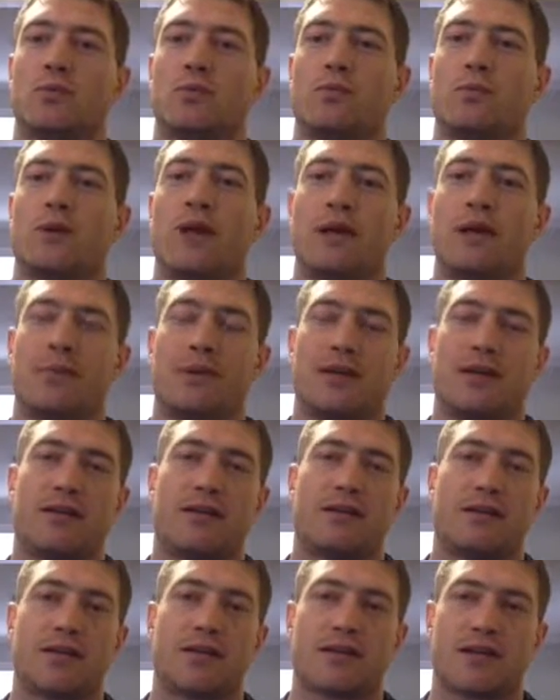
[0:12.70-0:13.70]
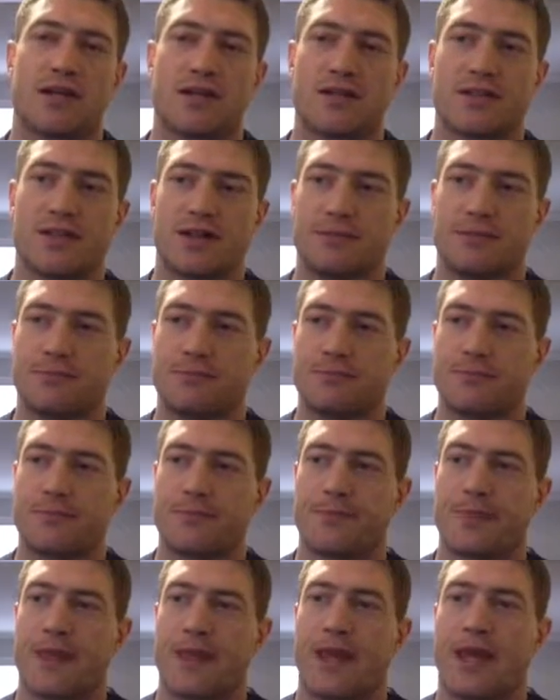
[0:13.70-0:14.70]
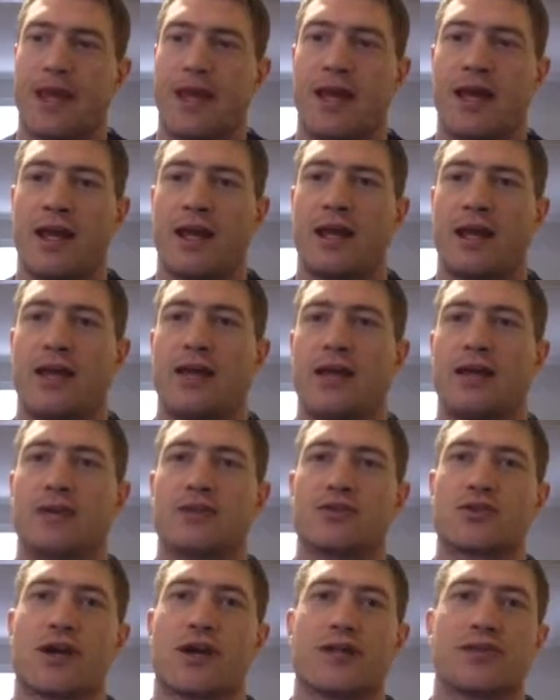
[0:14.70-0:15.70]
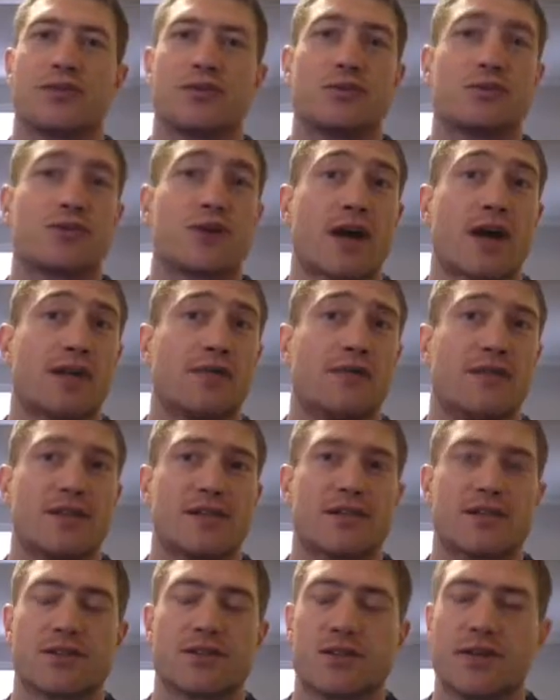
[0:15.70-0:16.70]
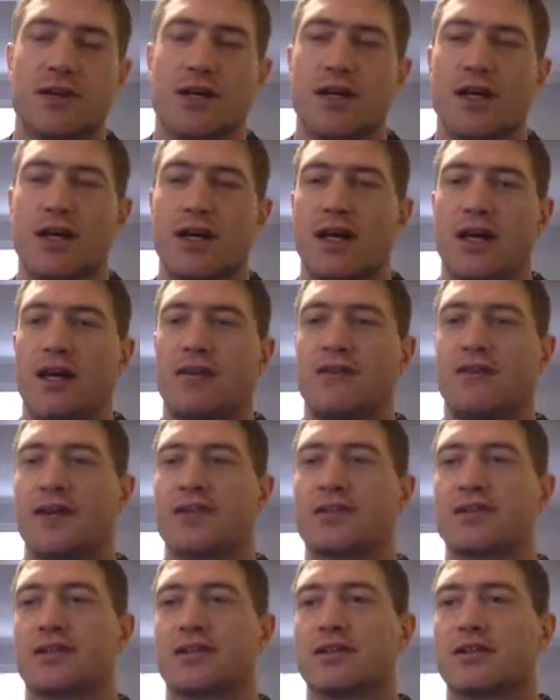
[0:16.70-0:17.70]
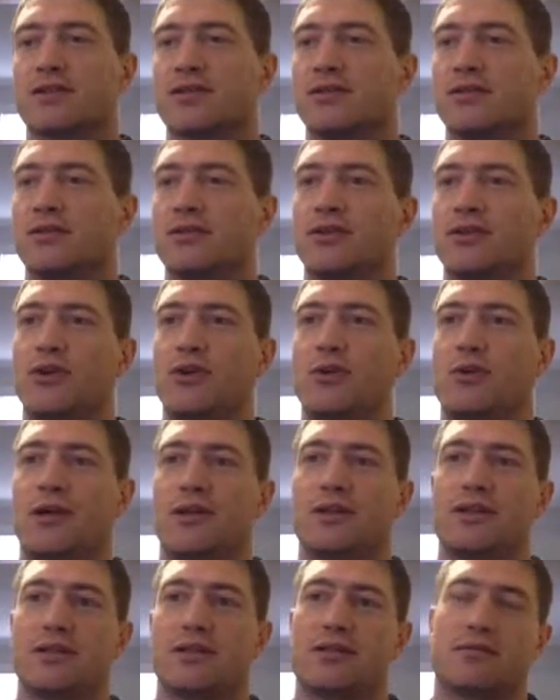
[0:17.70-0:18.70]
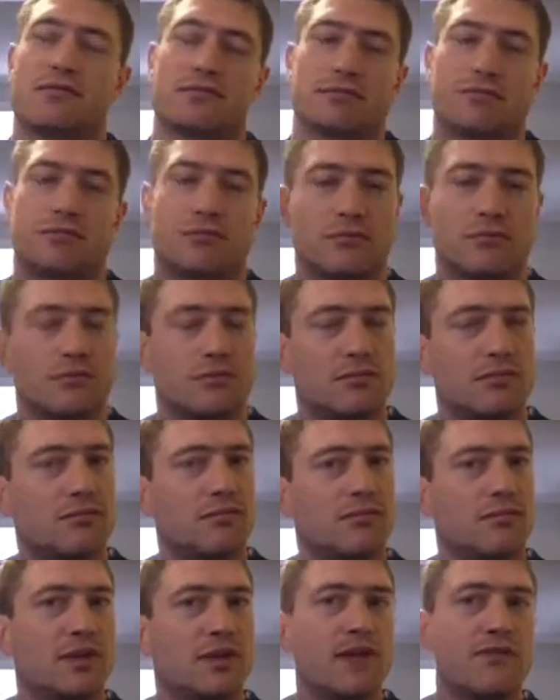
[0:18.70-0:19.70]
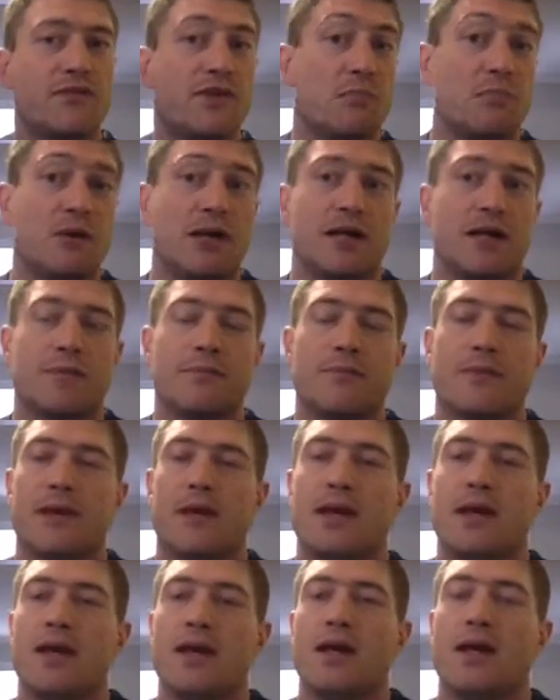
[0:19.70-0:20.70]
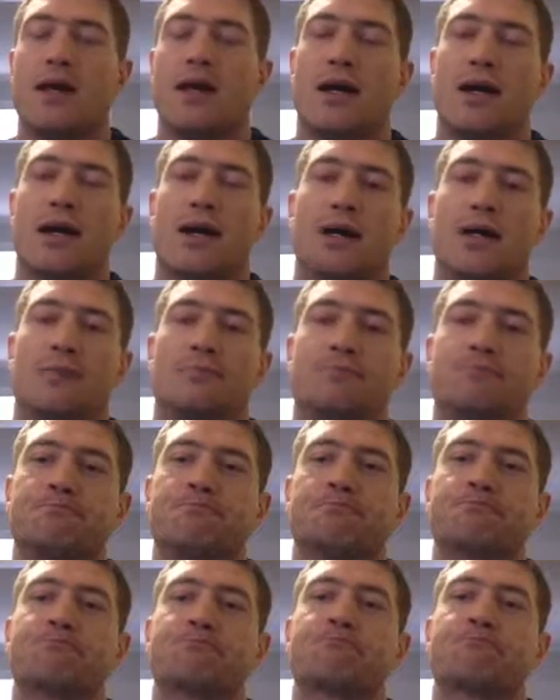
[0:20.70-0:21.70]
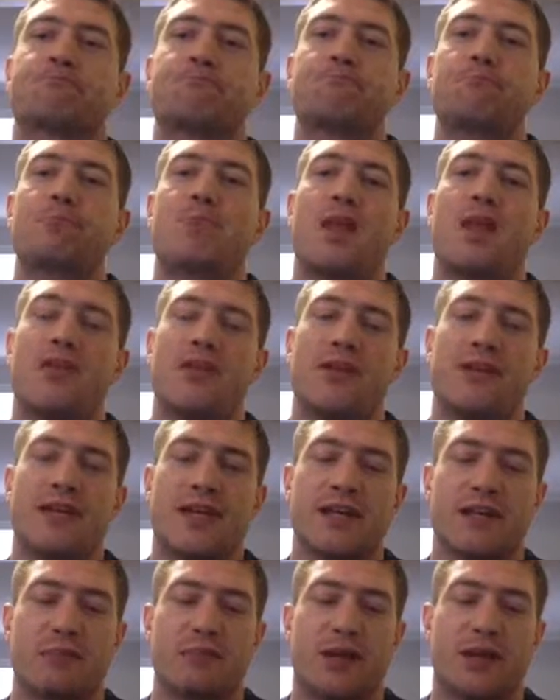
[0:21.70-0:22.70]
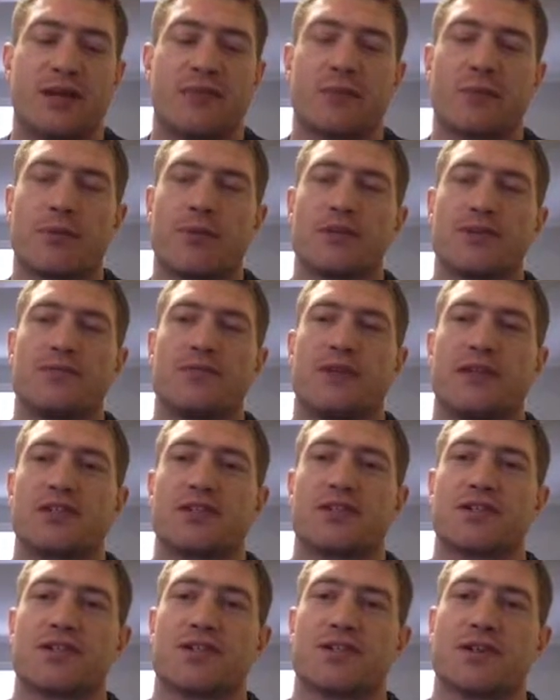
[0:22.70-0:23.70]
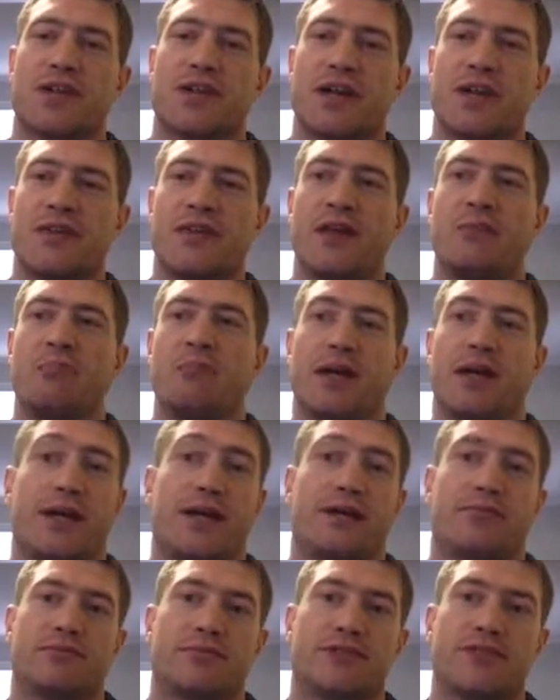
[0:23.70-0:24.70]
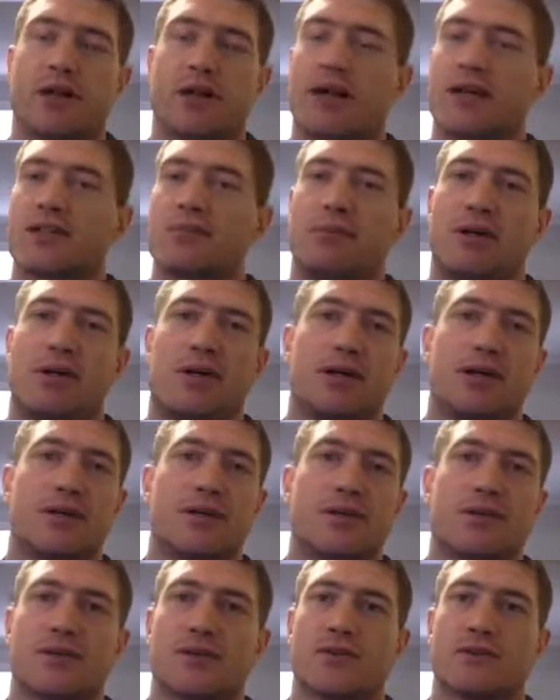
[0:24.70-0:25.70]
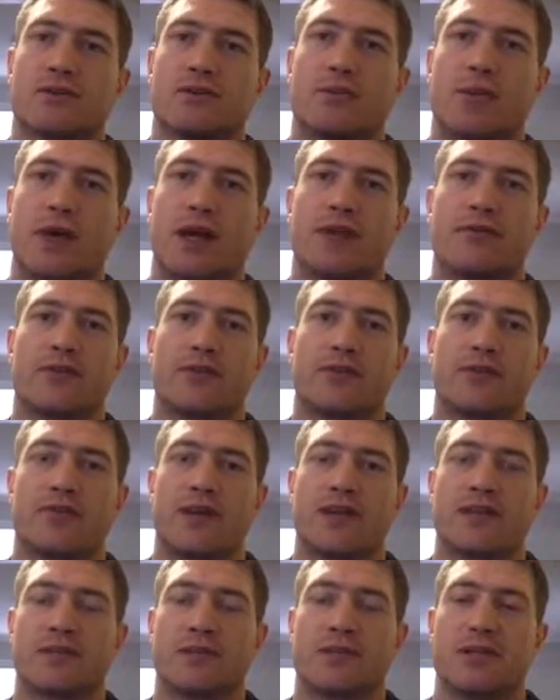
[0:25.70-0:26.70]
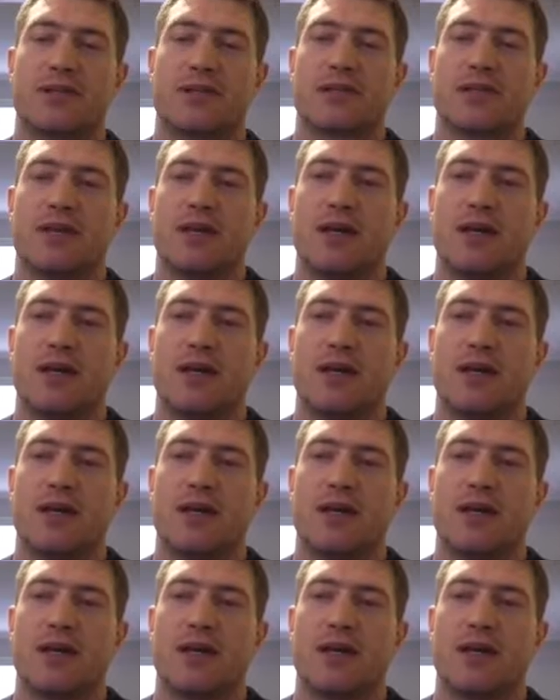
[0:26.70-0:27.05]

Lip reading: company that starts up and tries to attract investors. Investors who want to give them money. They take the money from those investors and they buy stocks, bonds, whatever investments